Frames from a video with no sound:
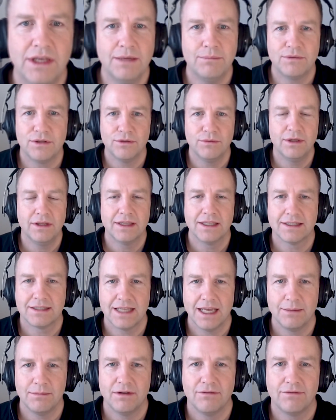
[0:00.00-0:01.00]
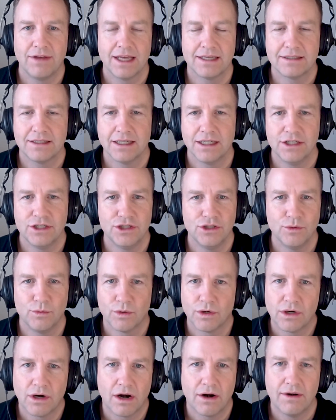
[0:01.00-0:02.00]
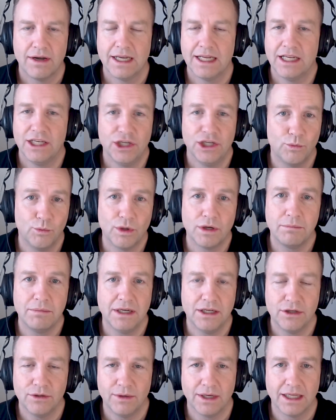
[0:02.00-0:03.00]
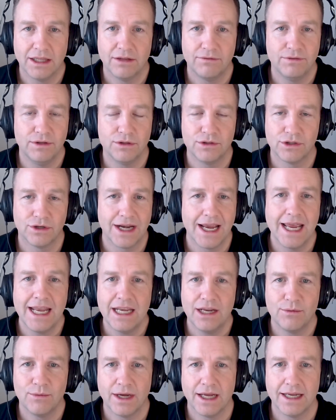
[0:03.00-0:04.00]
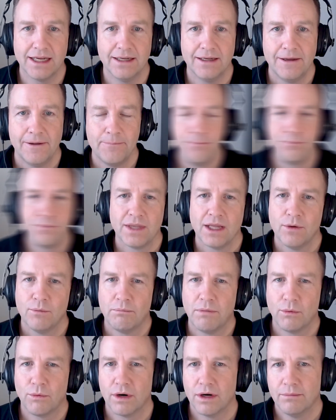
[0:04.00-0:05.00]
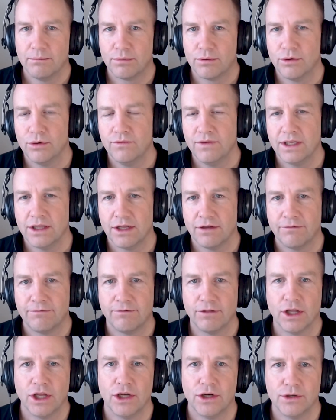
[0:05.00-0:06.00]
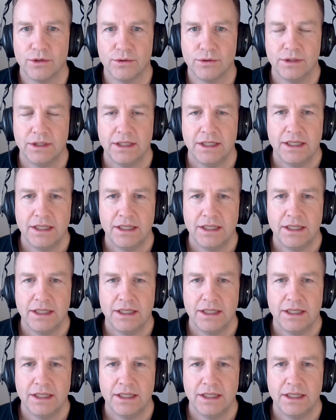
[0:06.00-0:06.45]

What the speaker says: keep doing the same investing as you were already and you would be doing in the future anyway, but we're improving the flow.